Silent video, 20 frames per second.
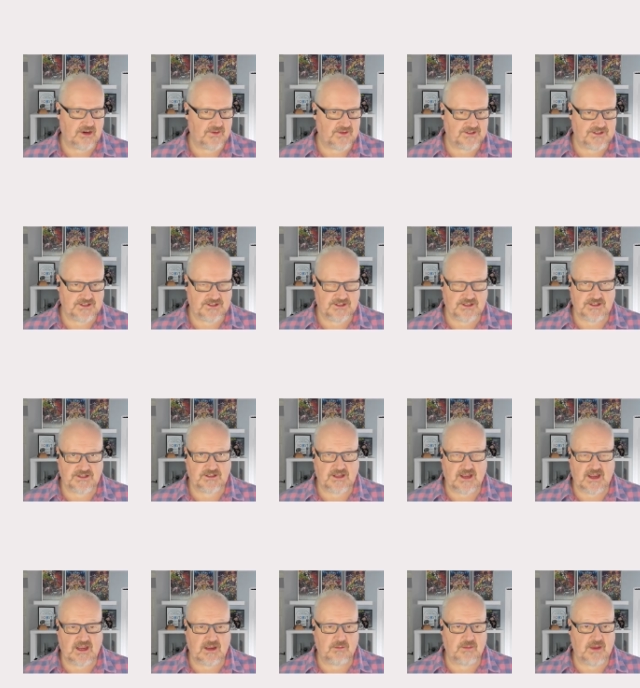This is the
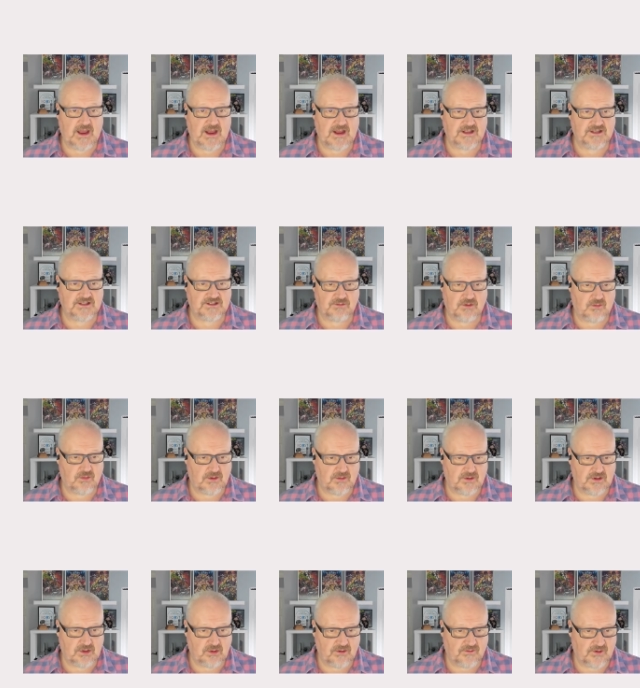same as what we would
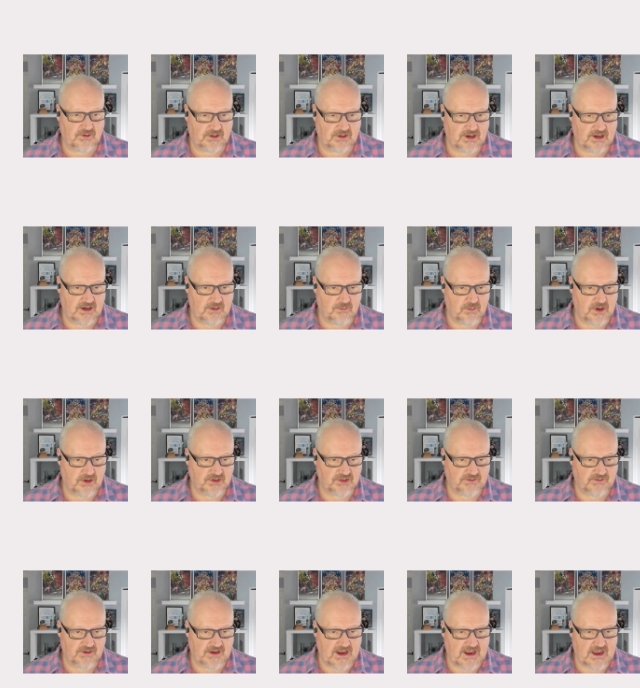do if we're creating a
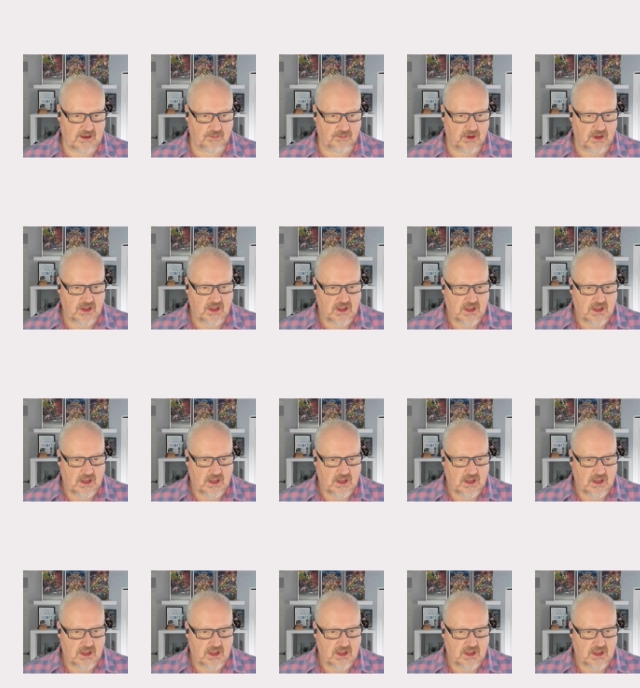model-driven app.